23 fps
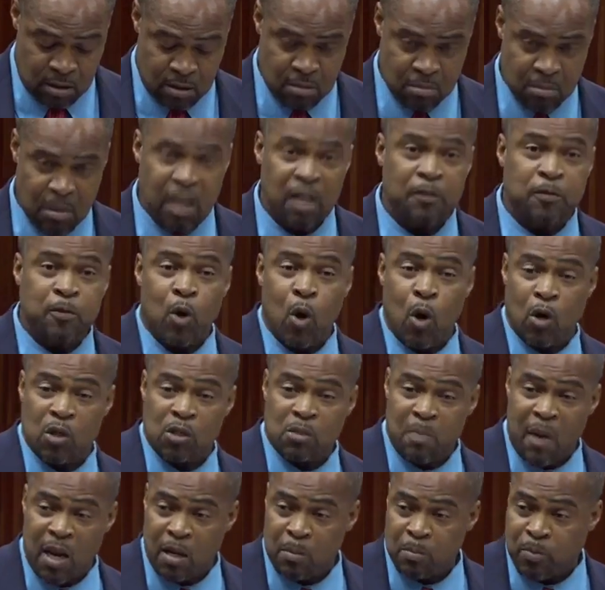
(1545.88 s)
But of course,
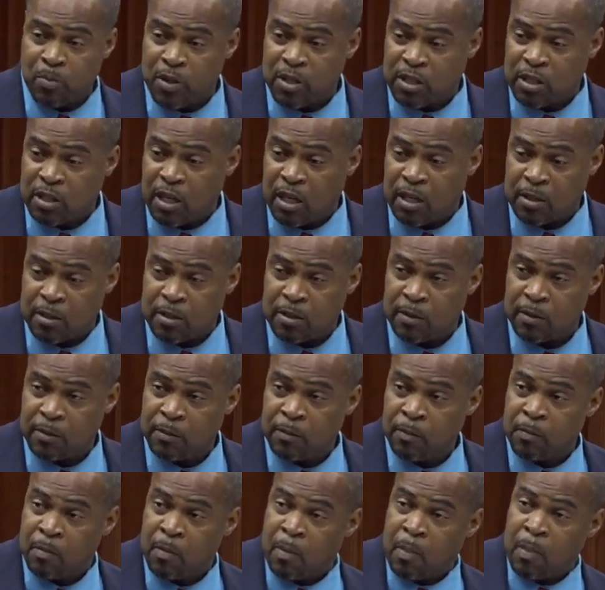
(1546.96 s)
Madam President,
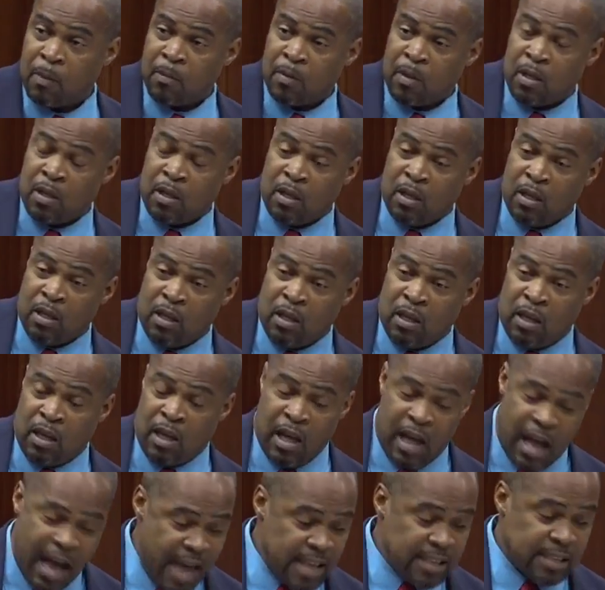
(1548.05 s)

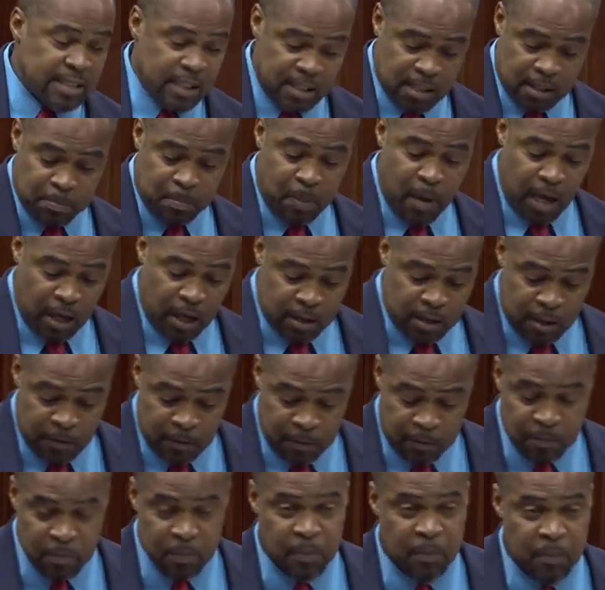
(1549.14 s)
I suspect
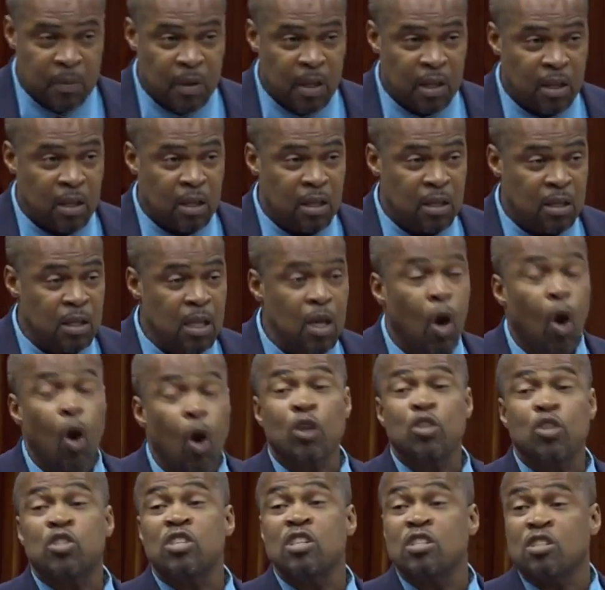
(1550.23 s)
the
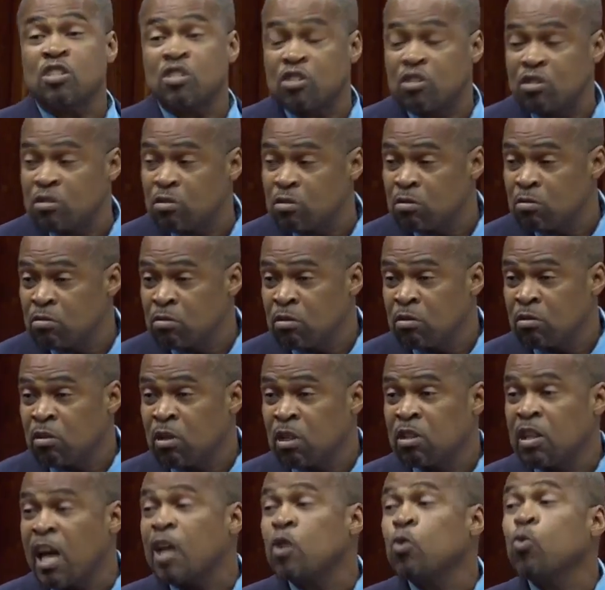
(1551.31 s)
horses
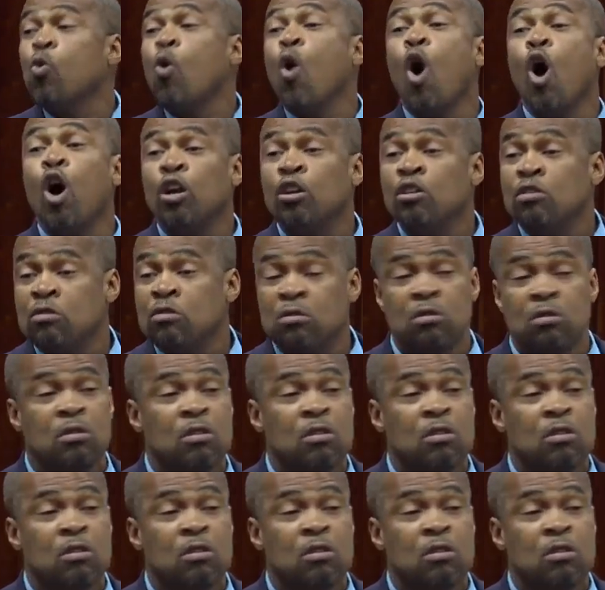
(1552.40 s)
that won